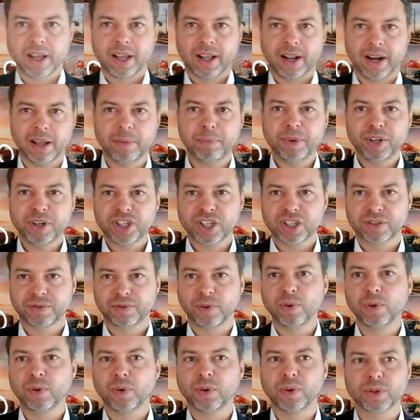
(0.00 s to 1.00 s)
Let me just
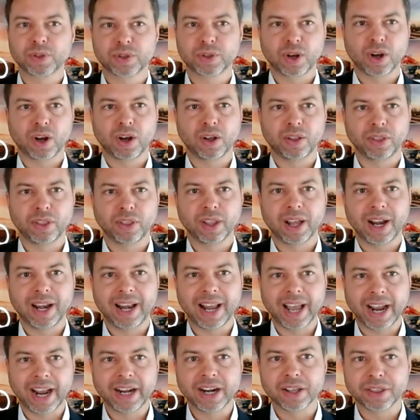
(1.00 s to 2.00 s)
focus on
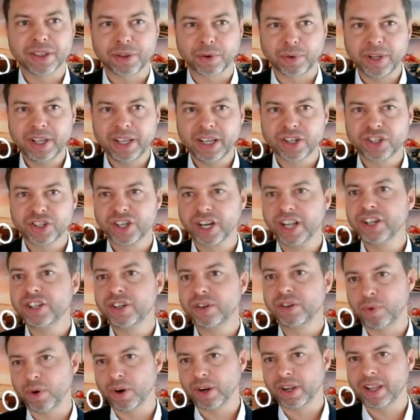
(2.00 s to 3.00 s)
line 3 here, change
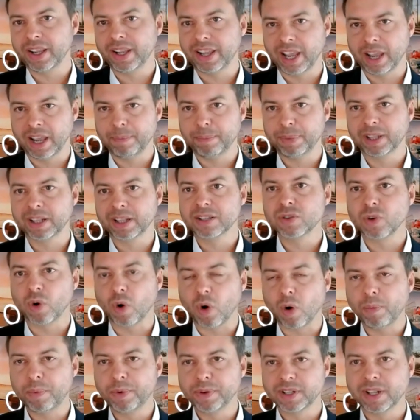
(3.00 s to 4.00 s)
in working capital. So
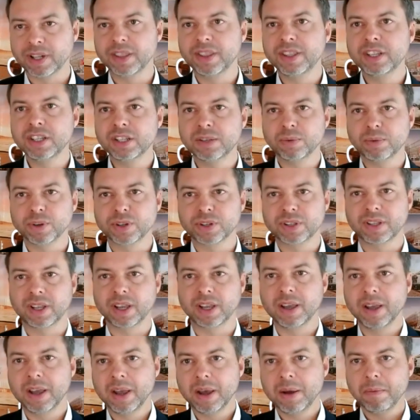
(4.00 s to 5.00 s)
obviously this was
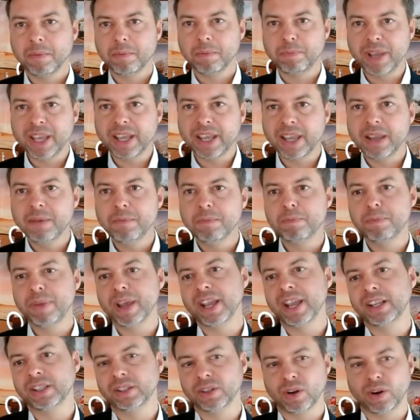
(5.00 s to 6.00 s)
the big
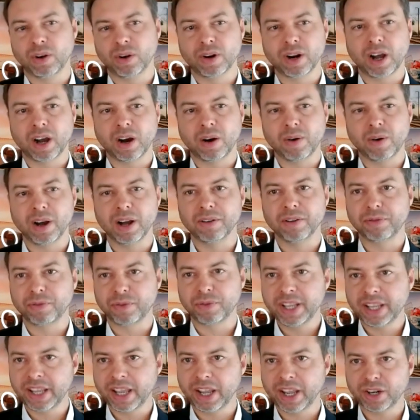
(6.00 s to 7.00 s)
impact on our
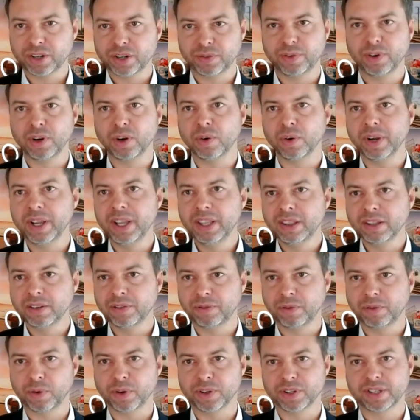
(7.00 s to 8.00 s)
free cash flow in the
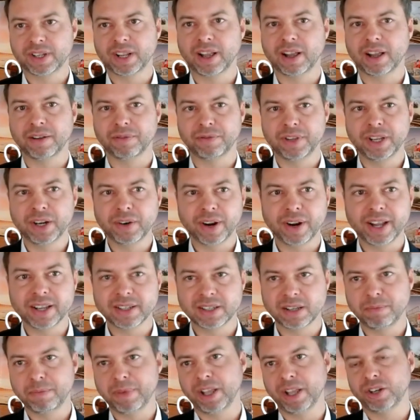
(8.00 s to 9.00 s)
first half year.
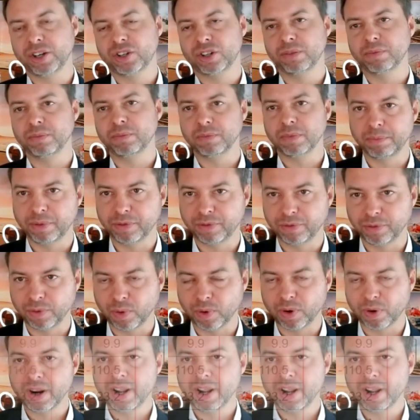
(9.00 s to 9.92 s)
As I mentioned before,